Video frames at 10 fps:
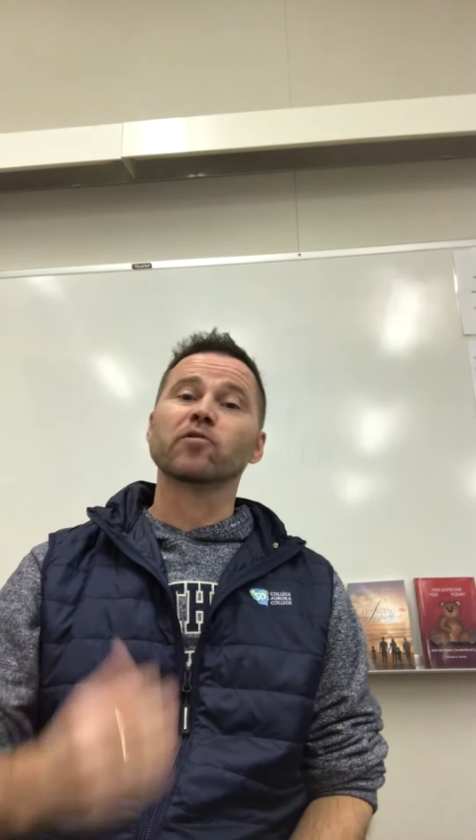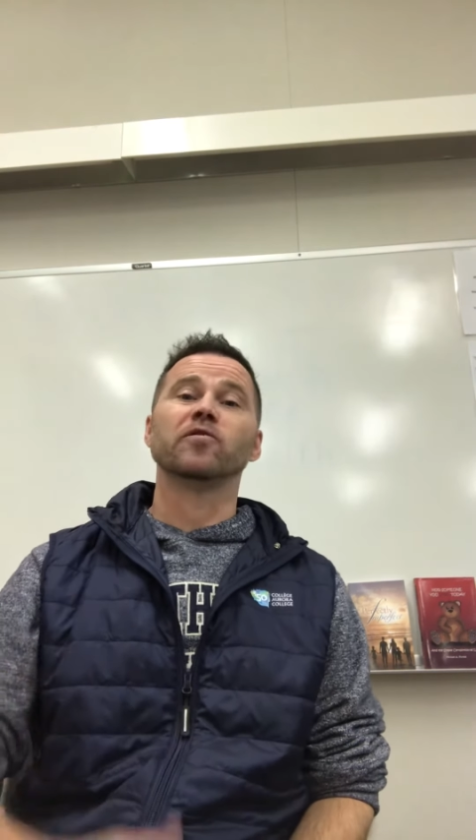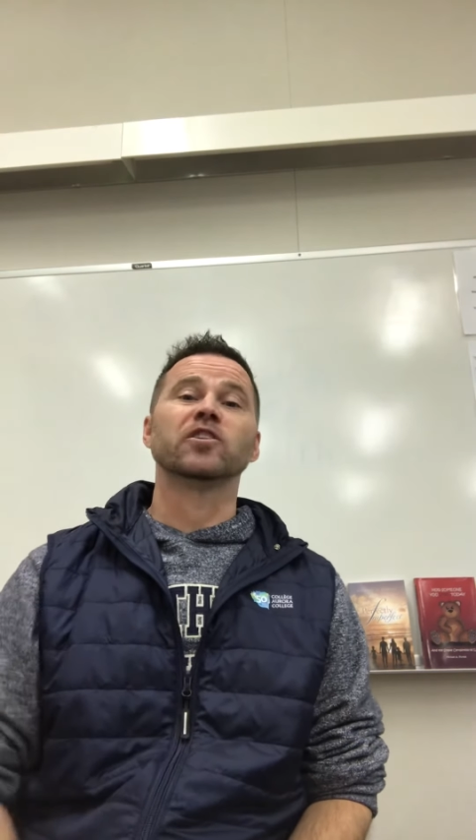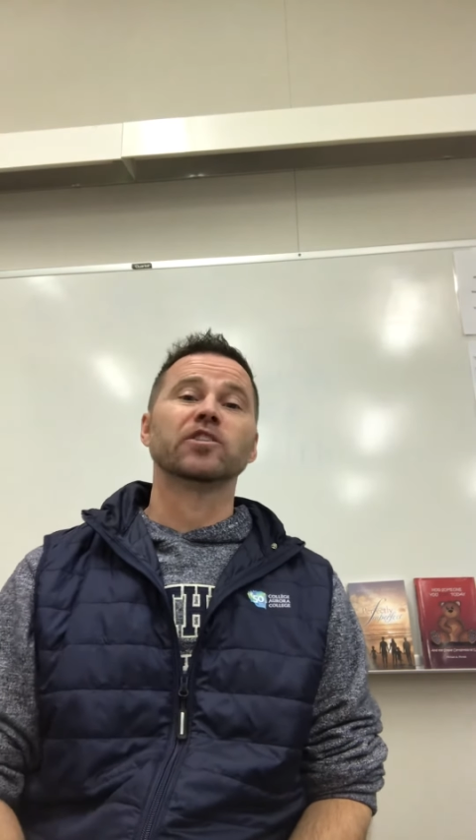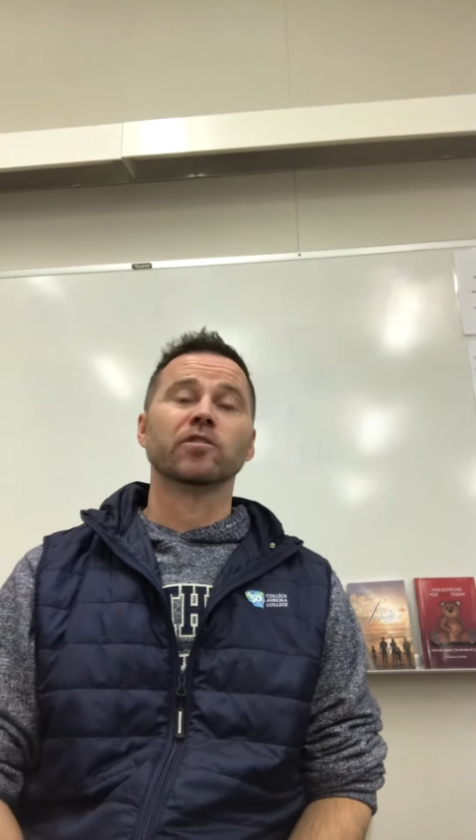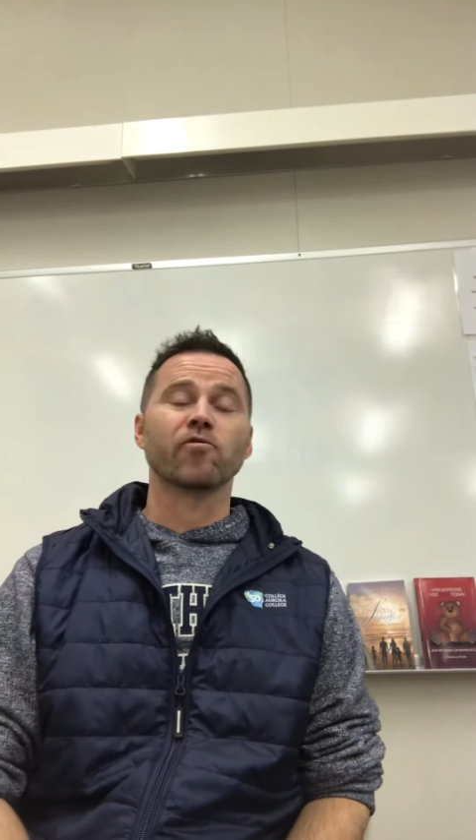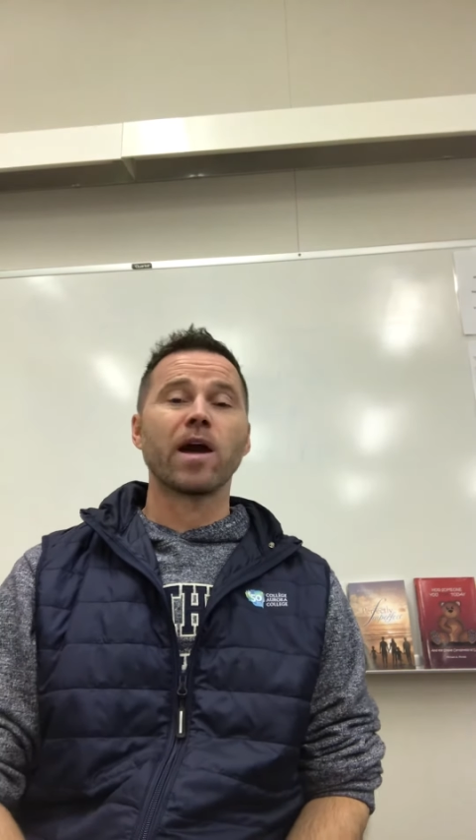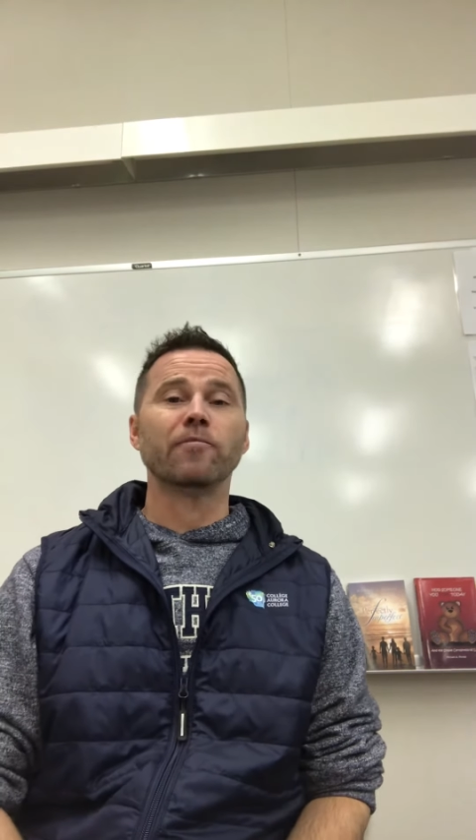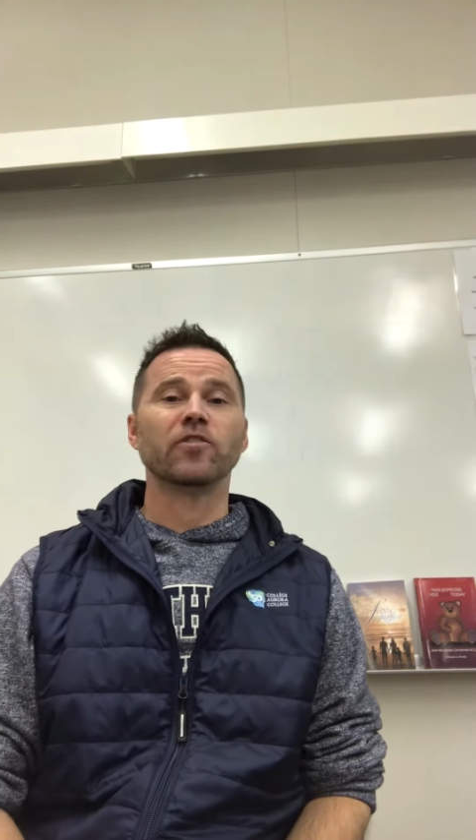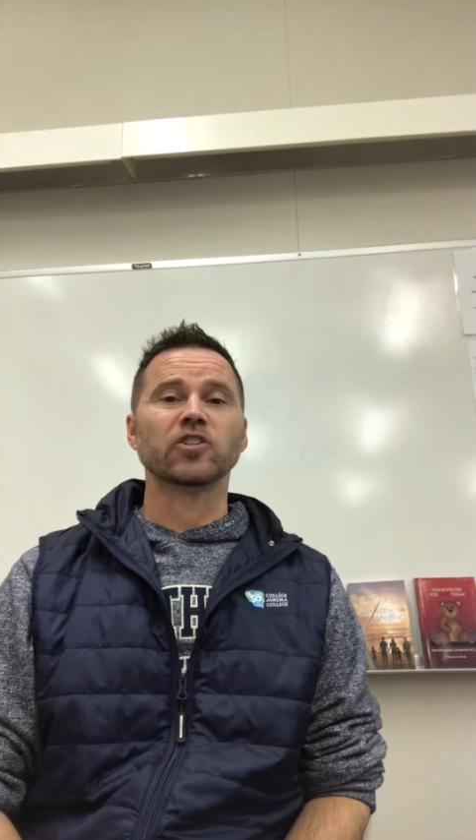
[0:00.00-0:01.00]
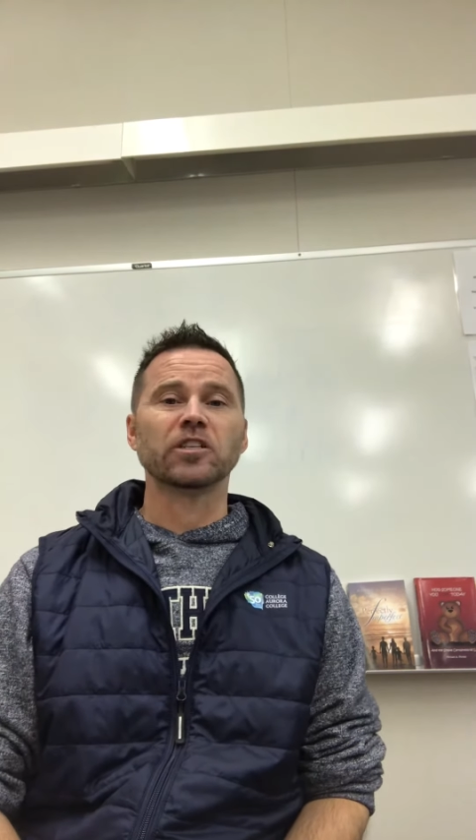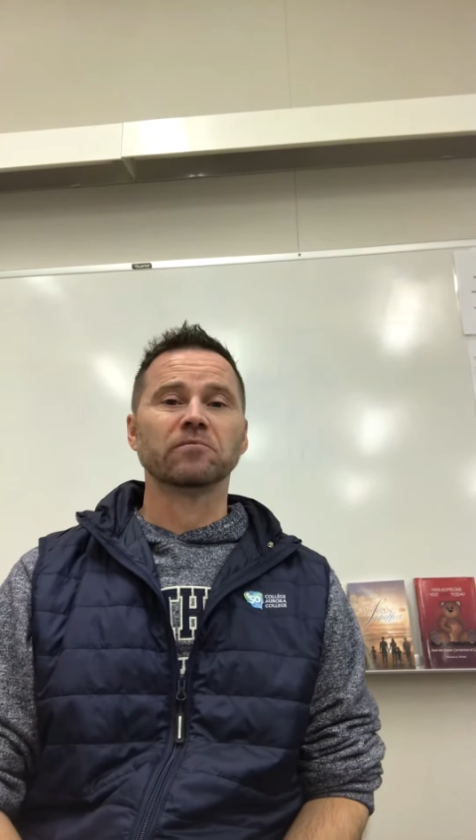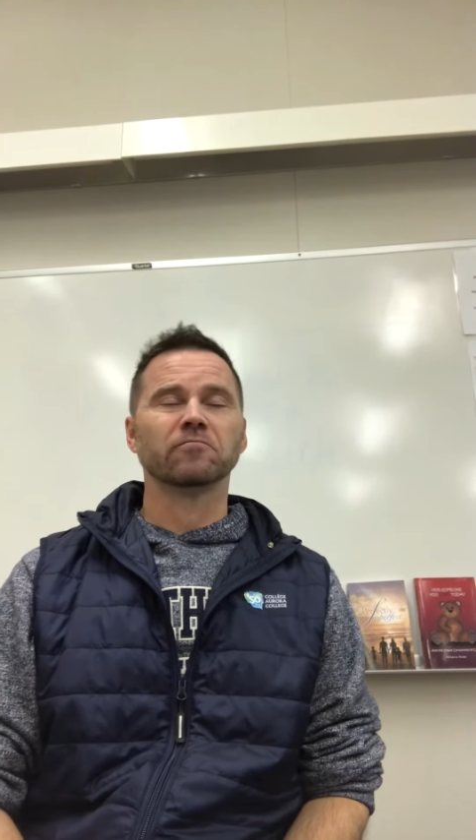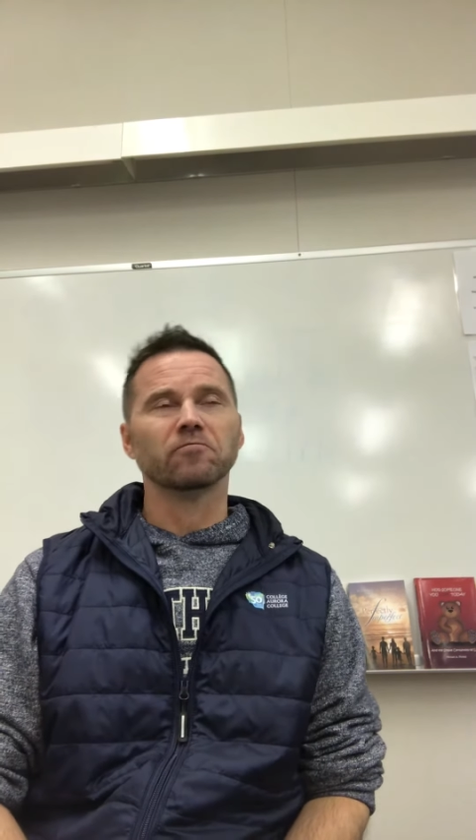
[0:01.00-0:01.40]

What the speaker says: fishing or crab fishing.